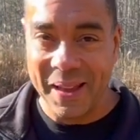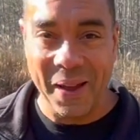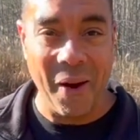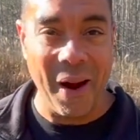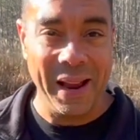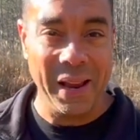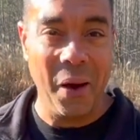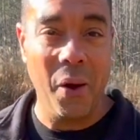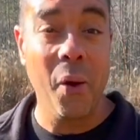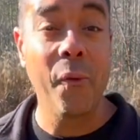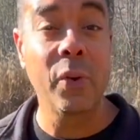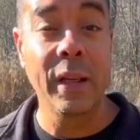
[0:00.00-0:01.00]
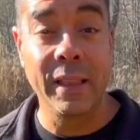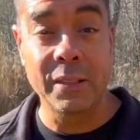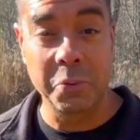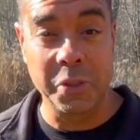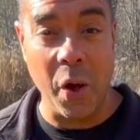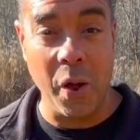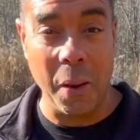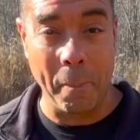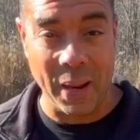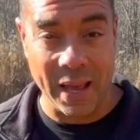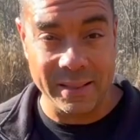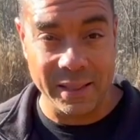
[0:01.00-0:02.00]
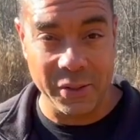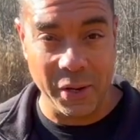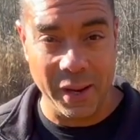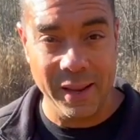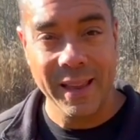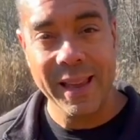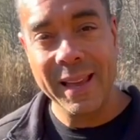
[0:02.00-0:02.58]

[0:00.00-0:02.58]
All right, y'all. Hopefully this was all a blessing to you.